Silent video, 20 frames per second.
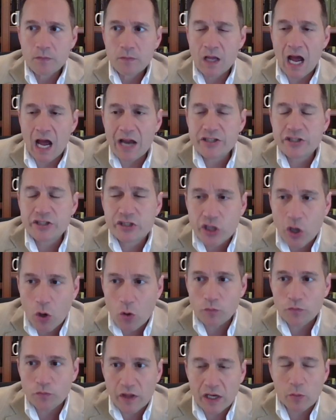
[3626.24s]
I
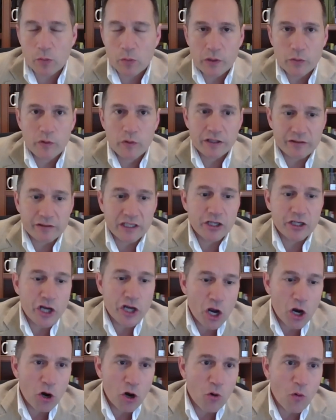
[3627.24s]
don't think we really
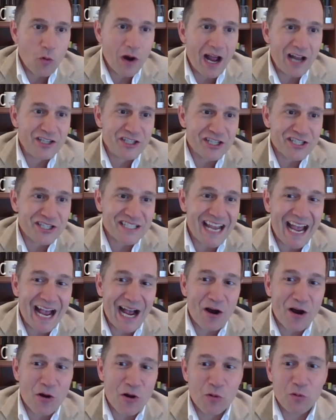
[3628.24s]
know just
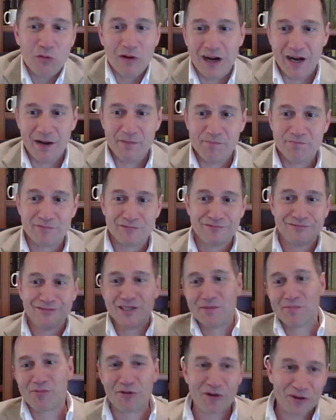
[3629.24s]
how um,
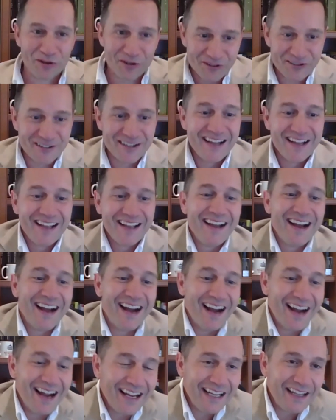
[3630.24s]
liberal
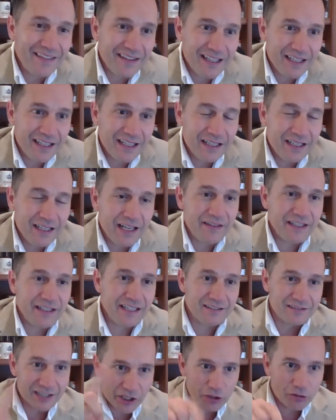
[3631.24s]
uh, in the in the
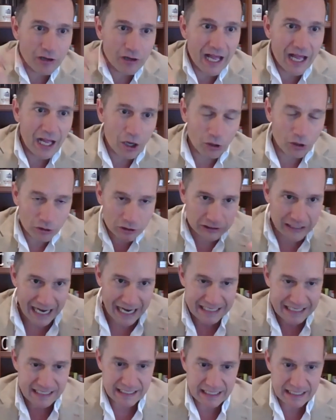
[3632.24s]
little L
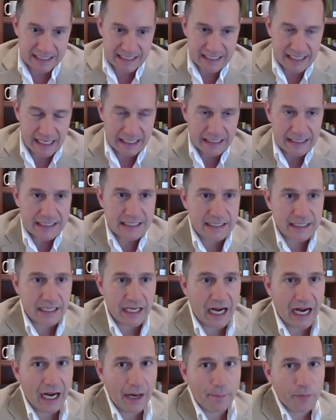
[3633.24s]
classic sense,
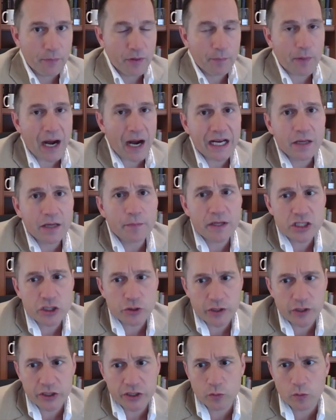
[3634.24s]
um, the Biden
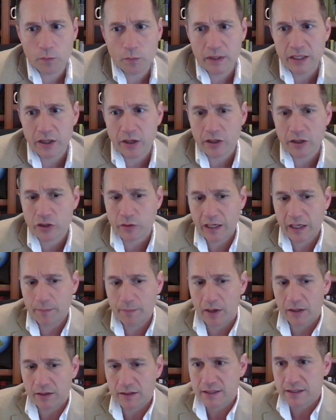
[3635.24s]
administration will be on trade
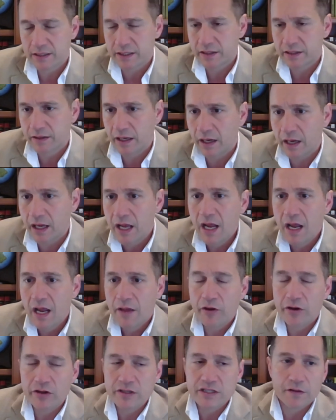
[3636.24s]
policy. The
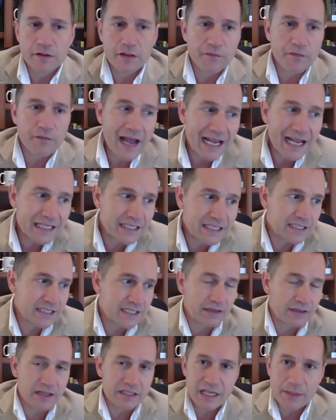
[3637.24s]
there's a, the fact is
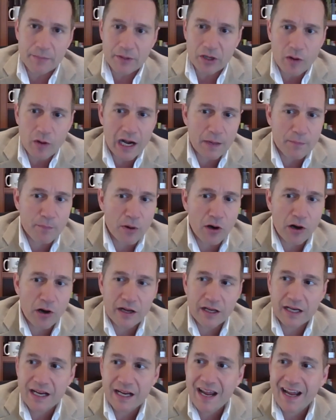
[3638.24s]
that the Democratic
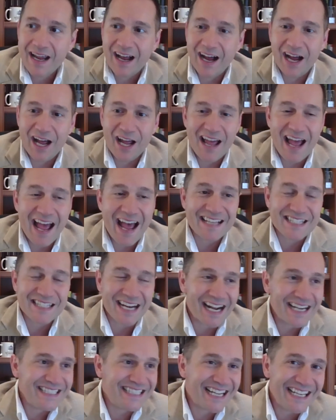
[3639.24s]
Party uh, has an
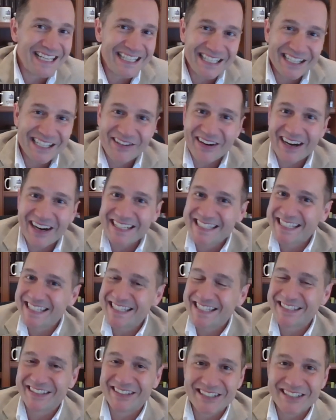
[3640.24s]
identity
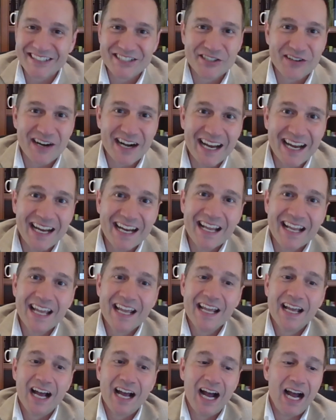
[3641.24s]
crisis on trade,
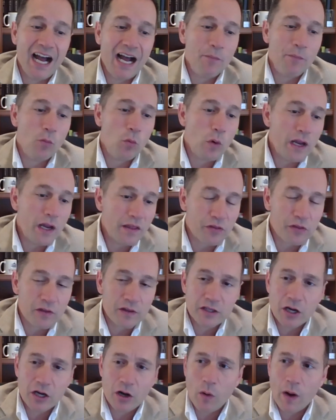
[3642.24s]
um, with
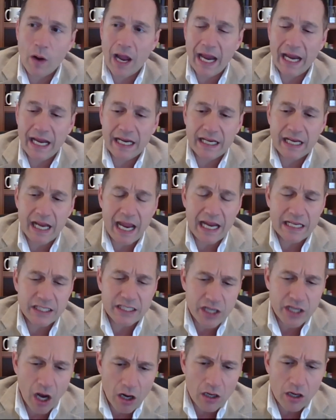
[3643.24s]
you know a a
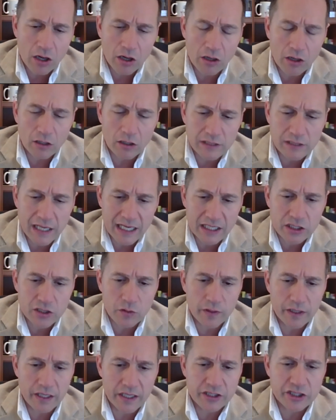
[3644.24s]
younger
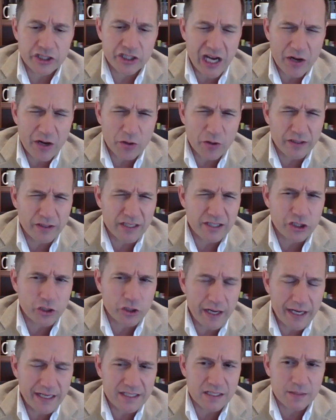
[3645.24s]
electorate generally
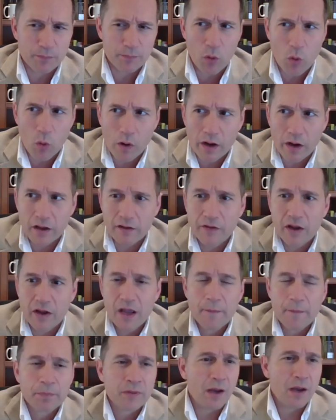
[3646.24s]
trade supportive,
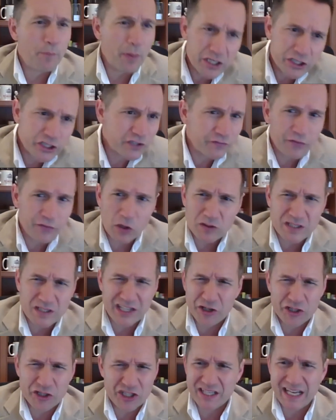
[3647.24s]
a bunch of folks that
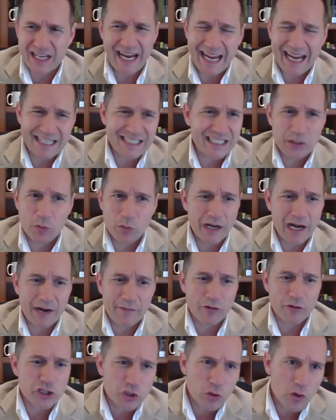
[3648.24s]
are just anti
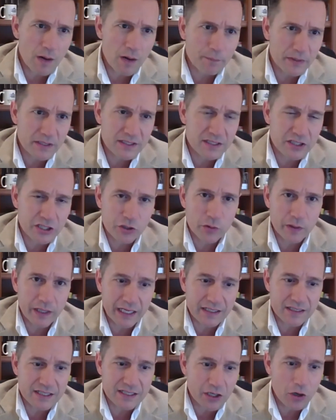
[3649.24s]
whatever Trump is
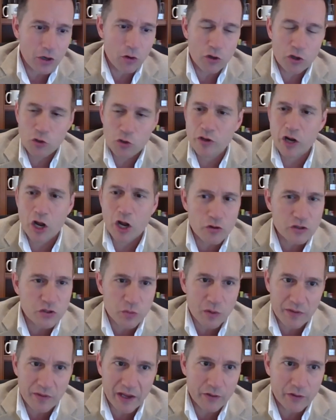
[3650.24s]
doing. So who knows
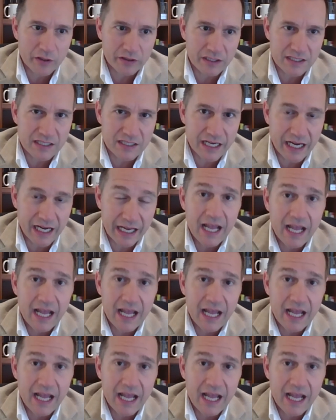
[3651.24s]
where they really stand?